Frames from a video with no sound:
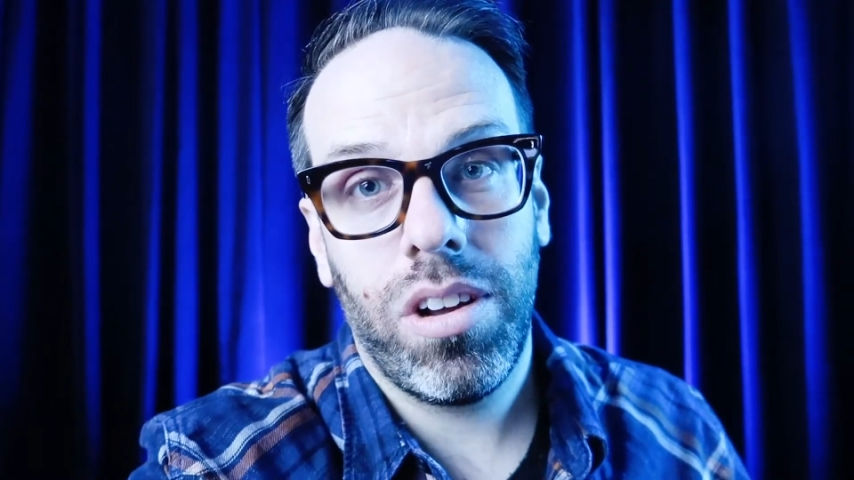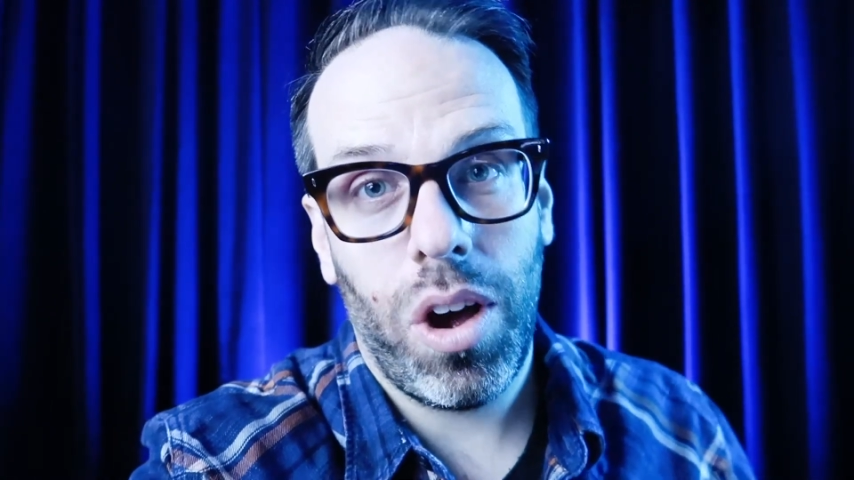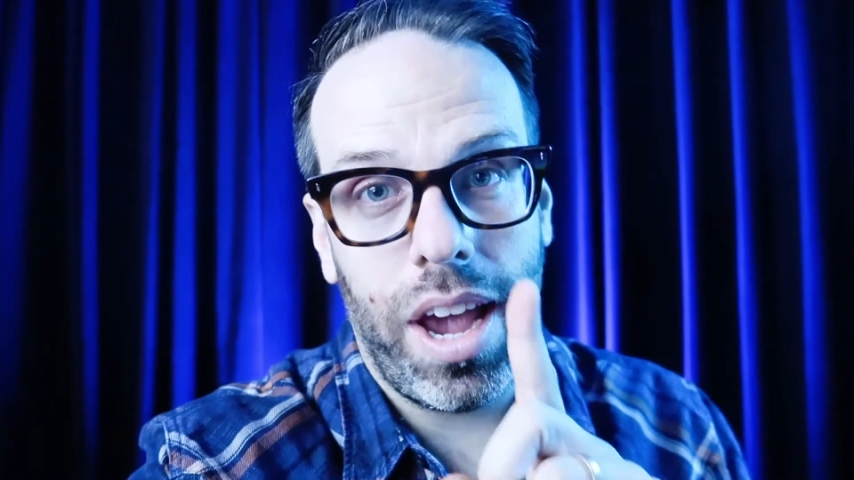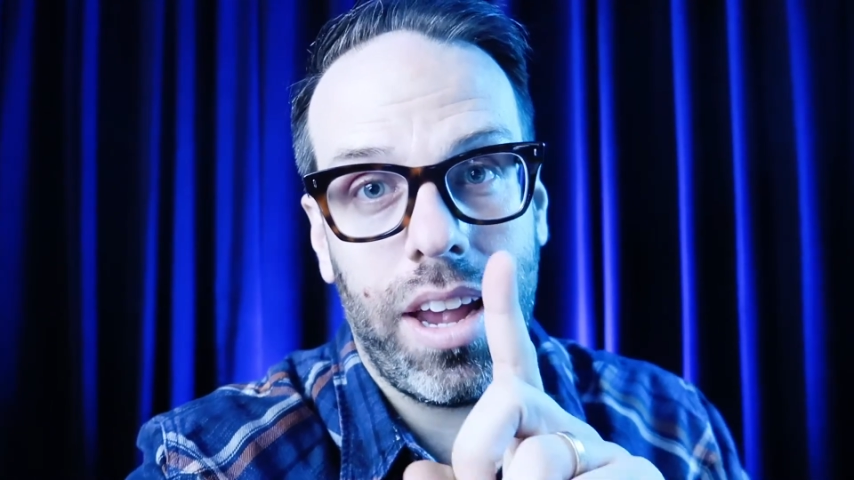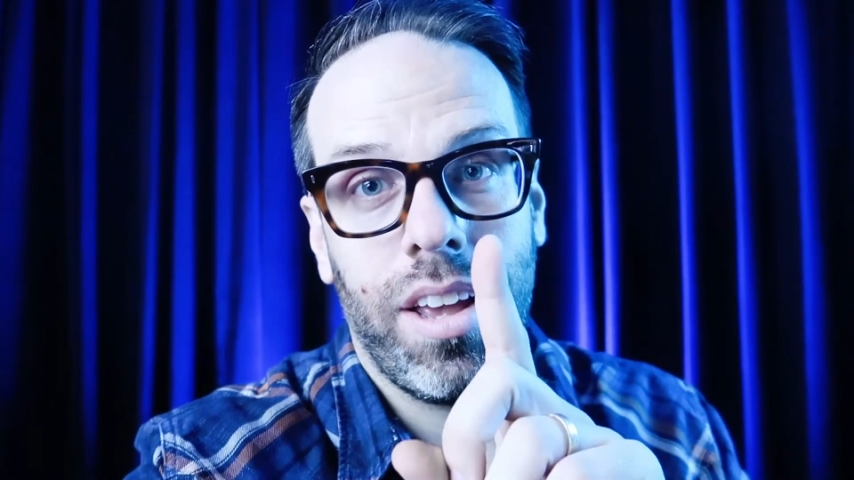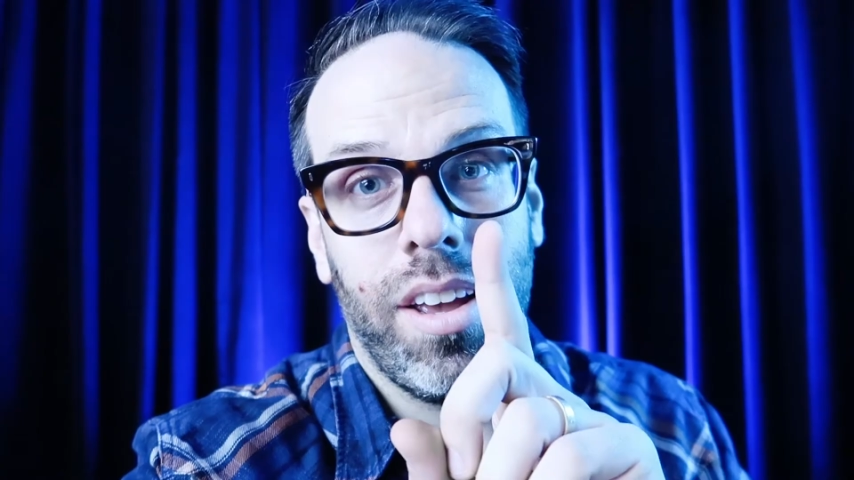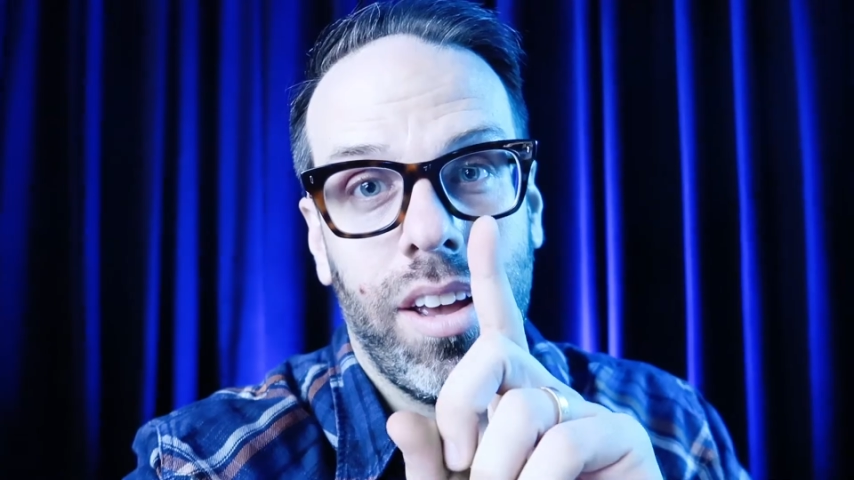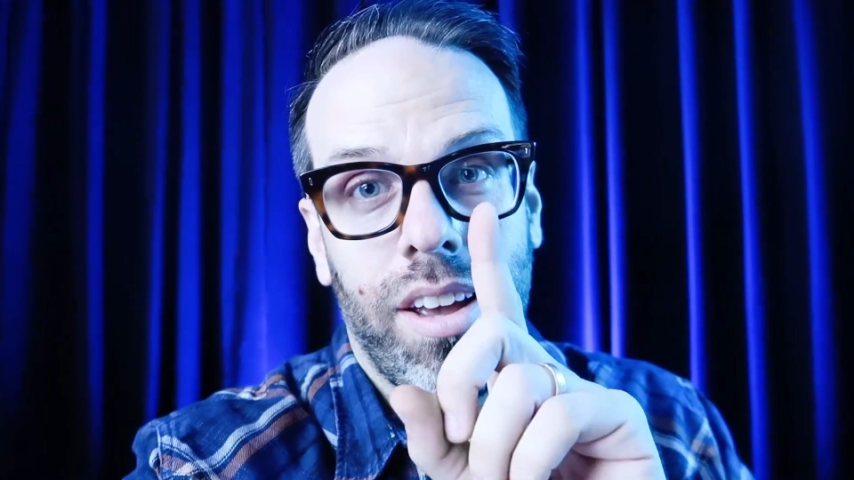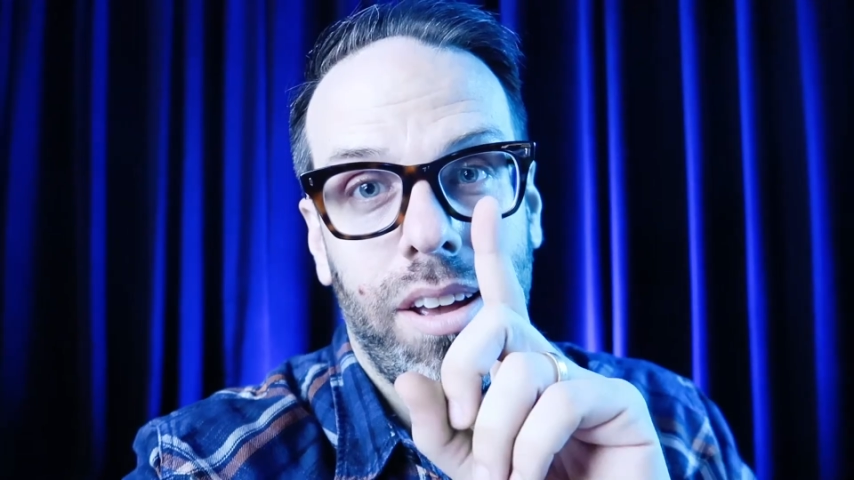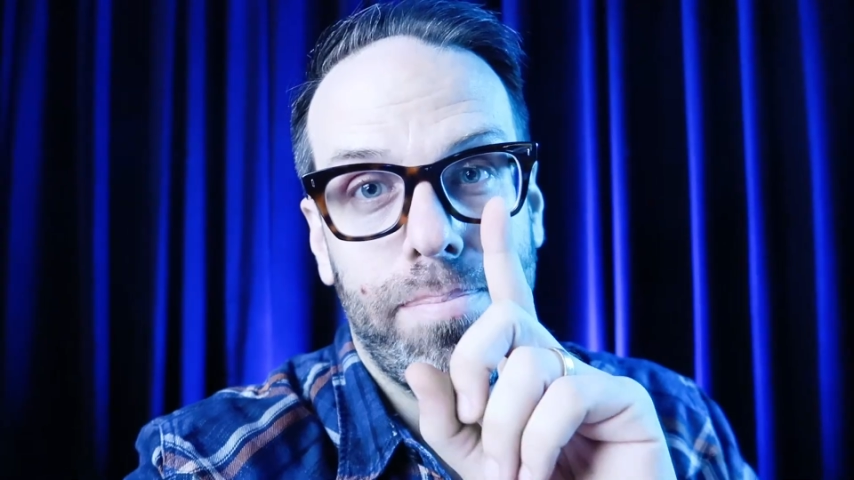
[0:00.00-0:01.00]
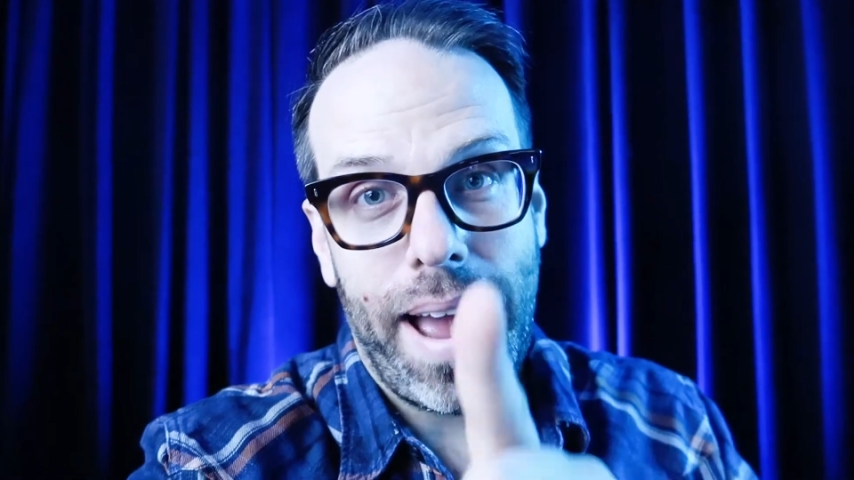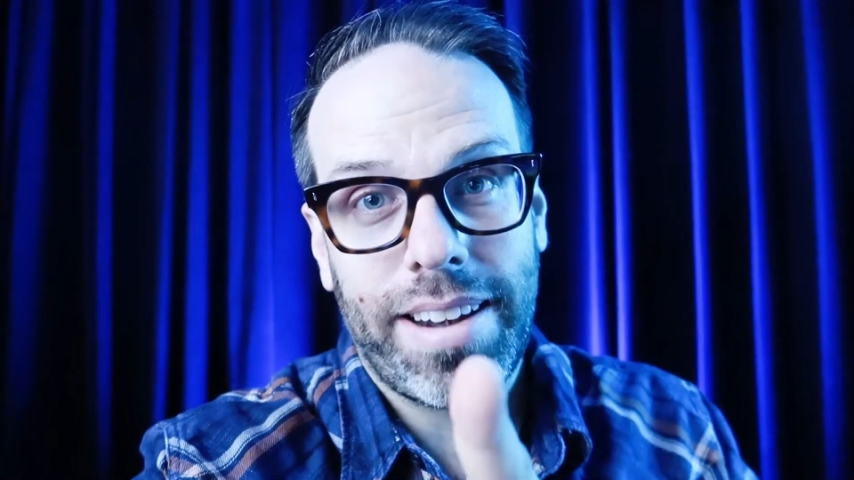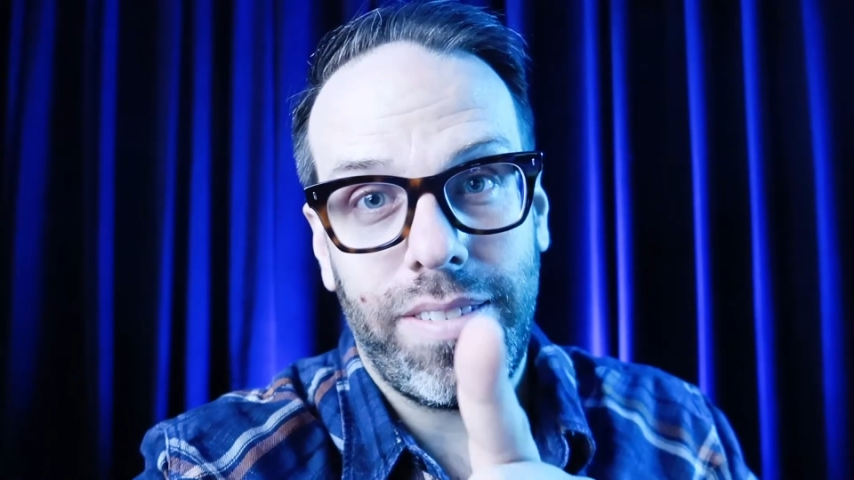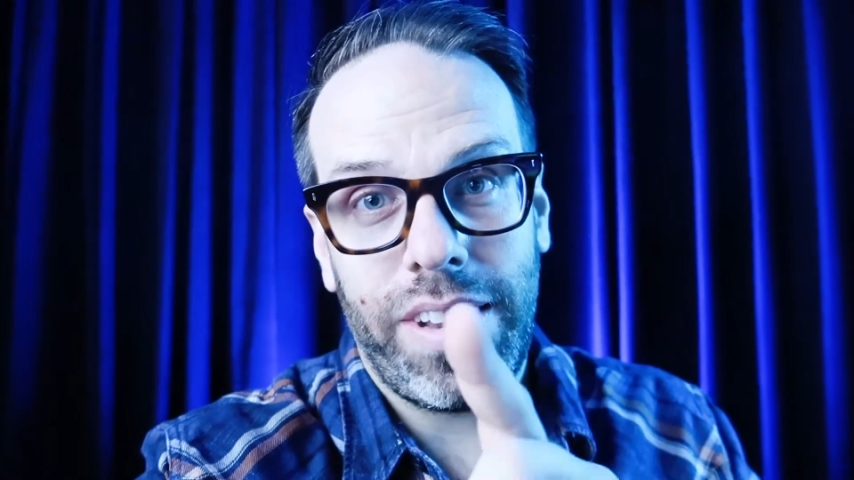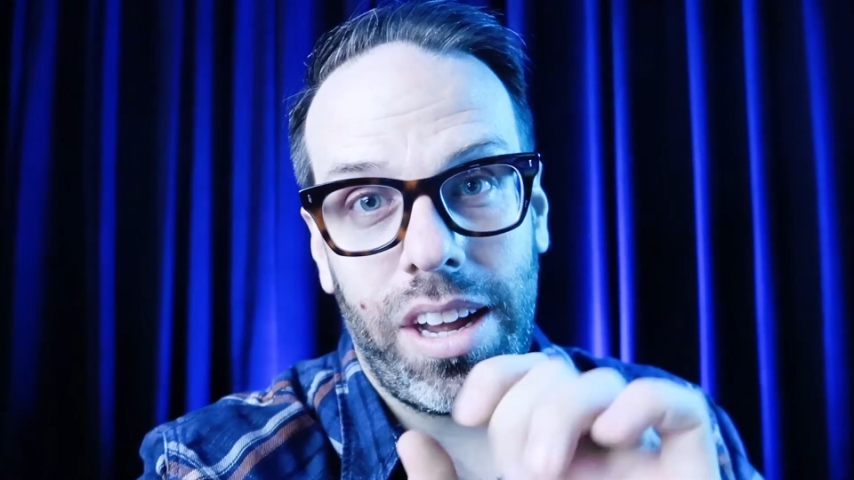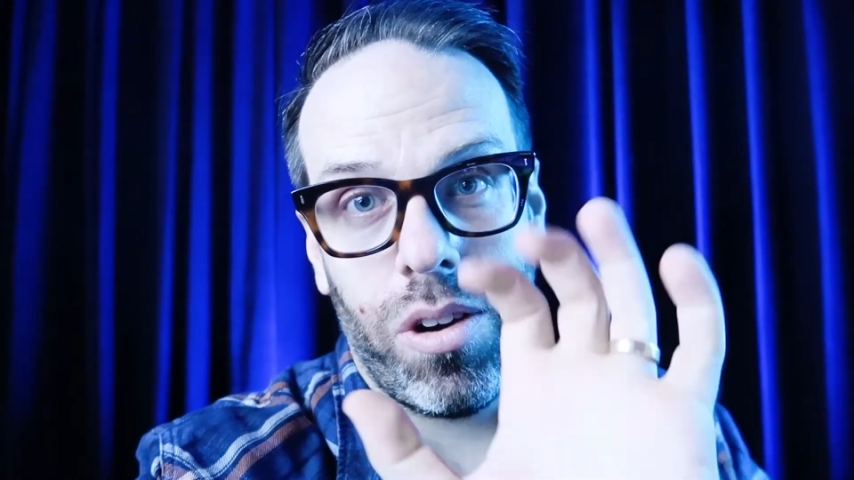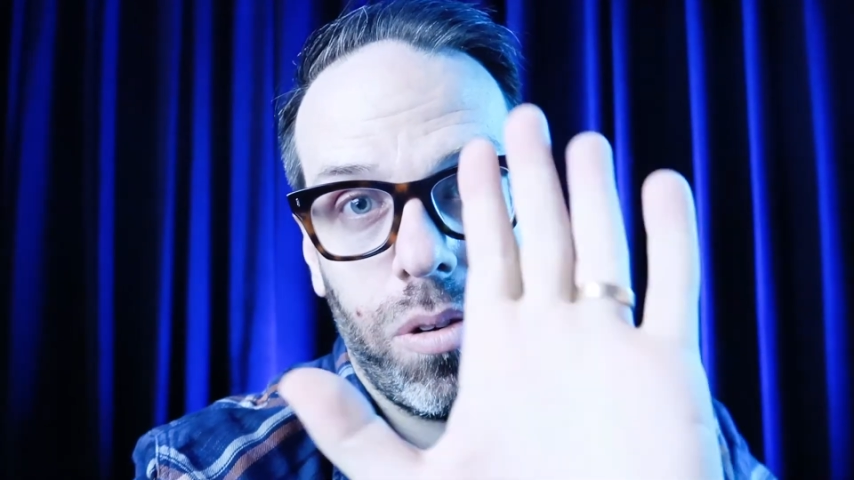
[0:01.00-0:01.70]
Okay, back to the video.